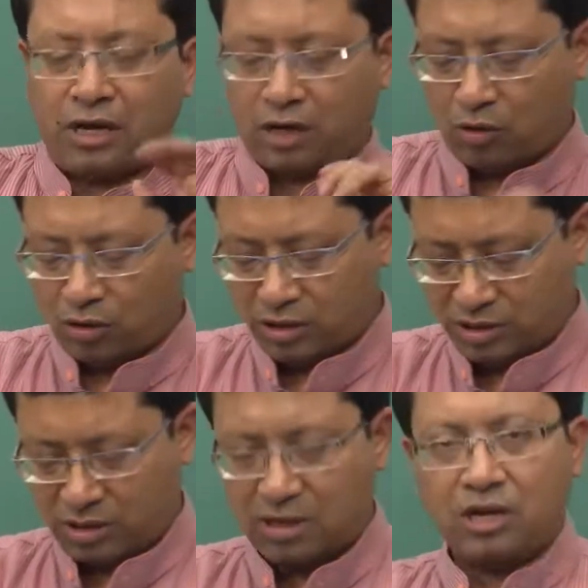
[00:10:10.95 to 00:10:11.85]
and all
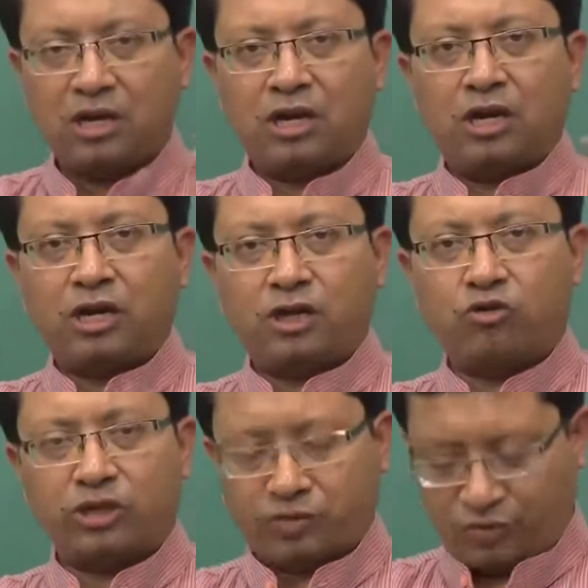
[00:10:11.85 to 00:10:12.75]
these
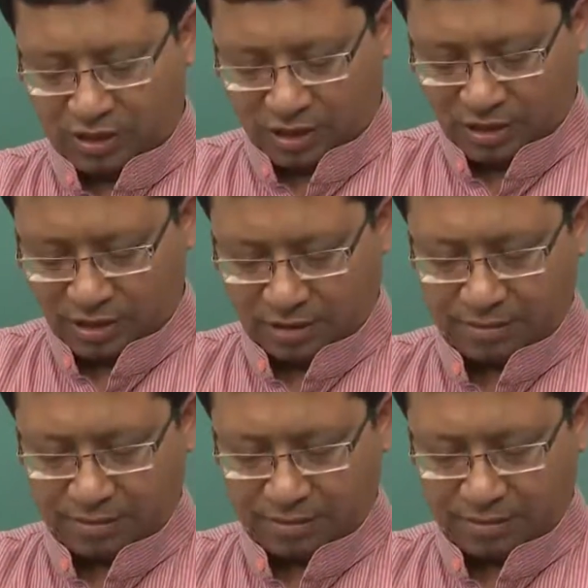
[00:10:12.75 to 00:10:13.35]
units which are there.